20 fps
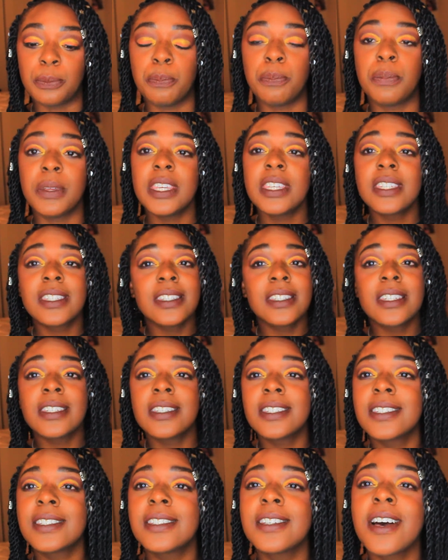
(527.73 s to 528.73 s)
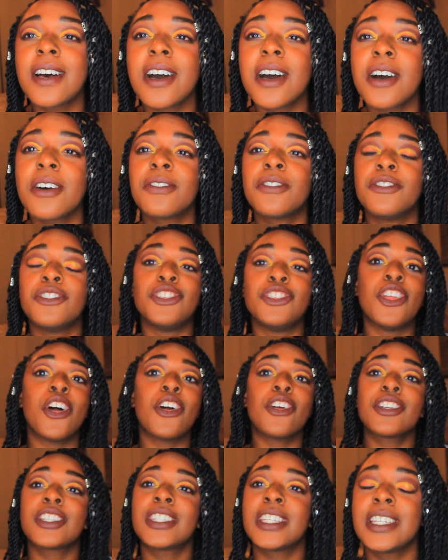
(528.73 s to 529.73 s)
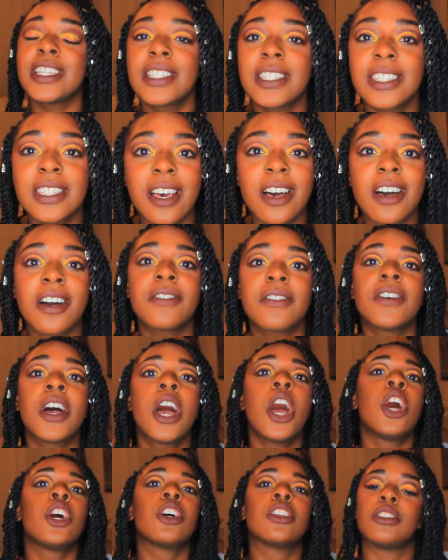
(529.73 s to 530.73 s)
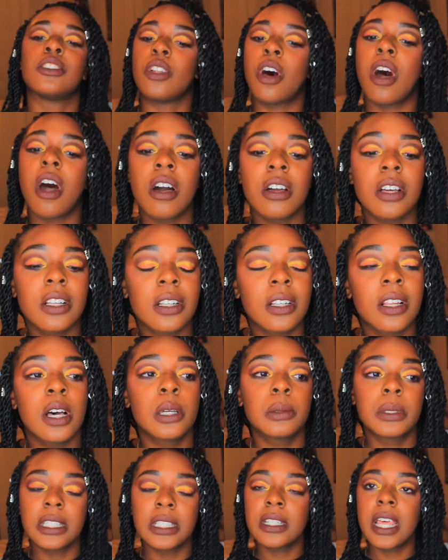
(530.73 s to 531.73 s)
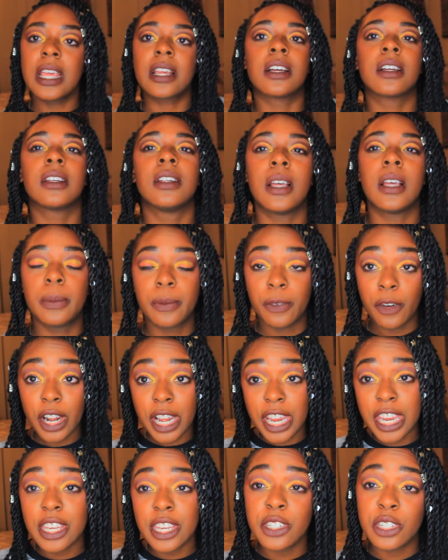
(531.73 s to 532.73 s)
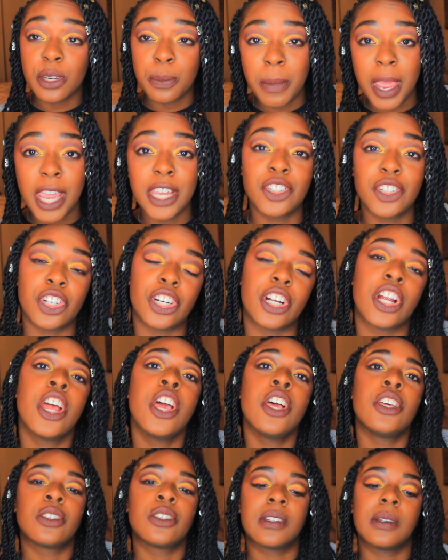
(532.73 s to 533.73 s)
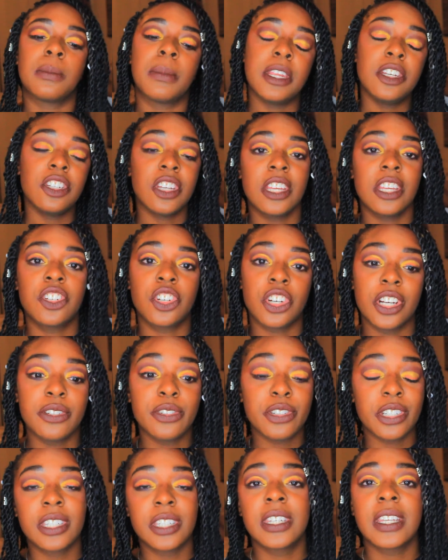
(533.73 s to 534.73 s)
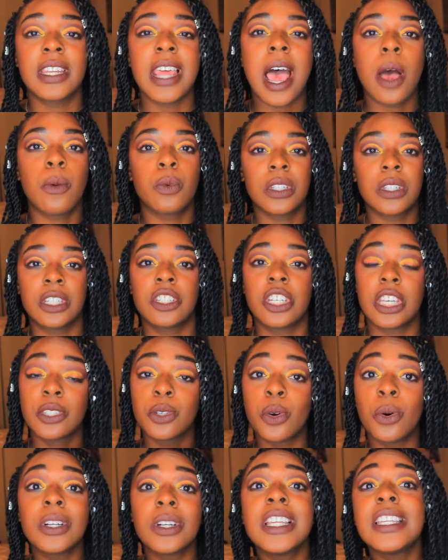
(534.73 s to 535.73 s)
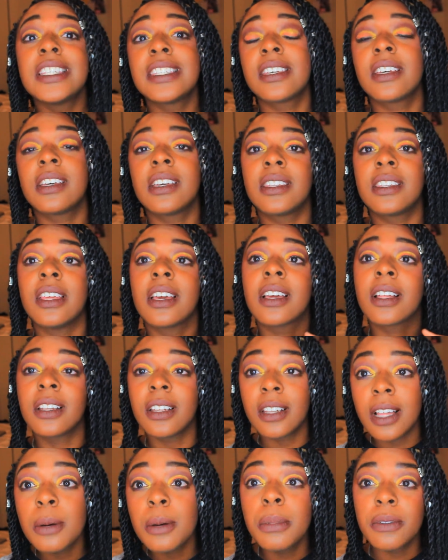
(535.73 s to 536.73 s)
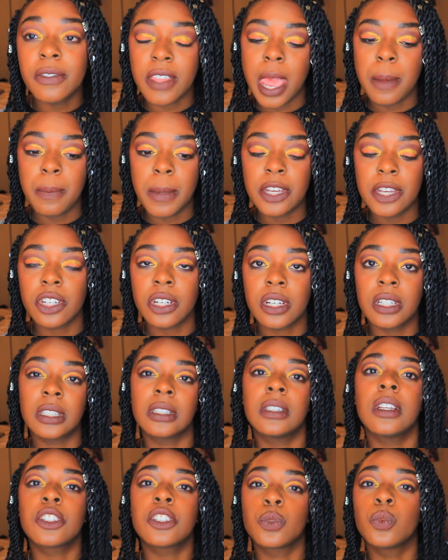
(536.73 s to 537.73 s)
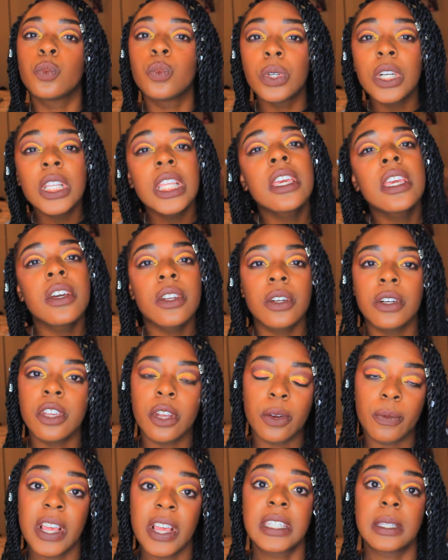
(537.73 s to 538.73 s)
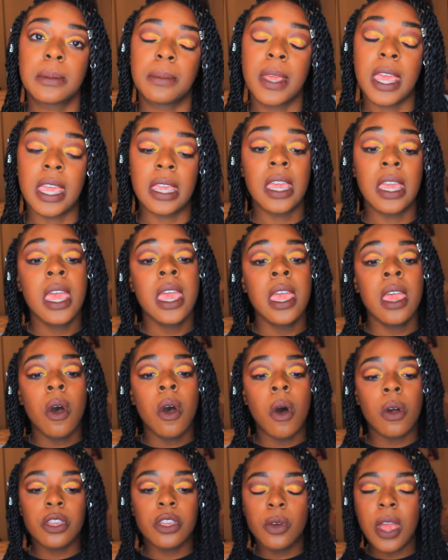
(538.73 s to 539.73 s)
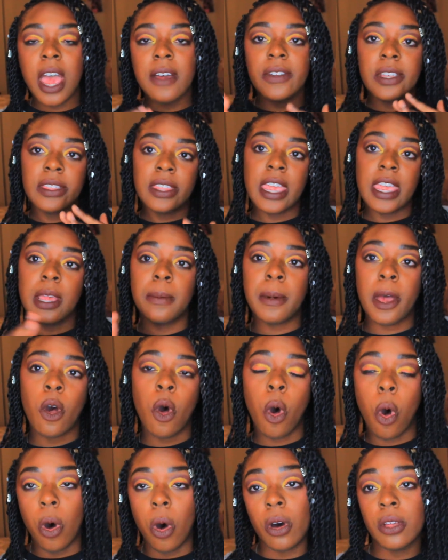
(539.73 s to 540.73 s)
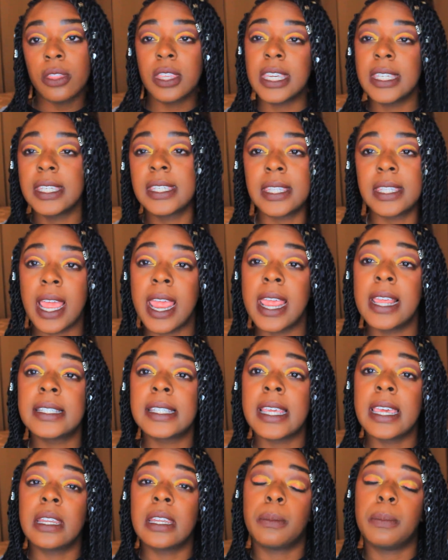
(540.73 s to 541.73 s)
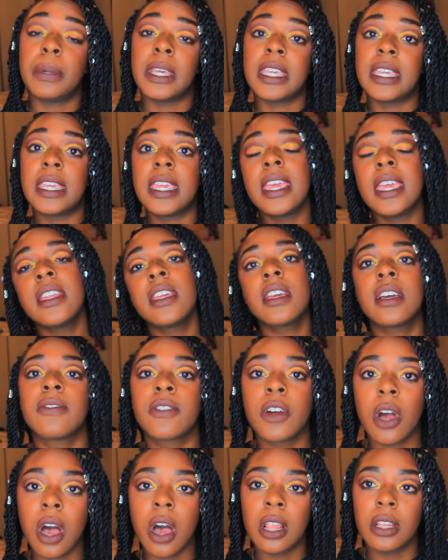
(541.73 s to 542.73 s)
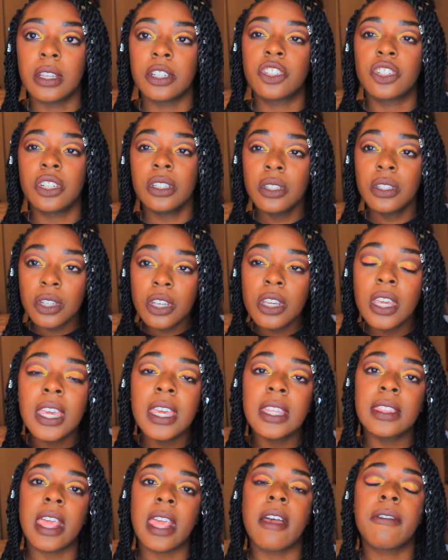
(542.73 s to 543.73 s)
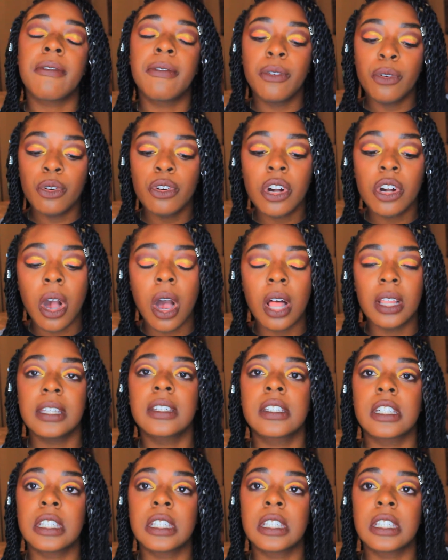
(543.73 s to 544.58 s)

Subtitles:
business stuff, nursing stuff, law clubs. There's like a club for each major. So the major that you're interested, I would suggest going into the club of that major, because it looks really good on your resume. You have to think about all these things in the beginning of college, just so you can get that full college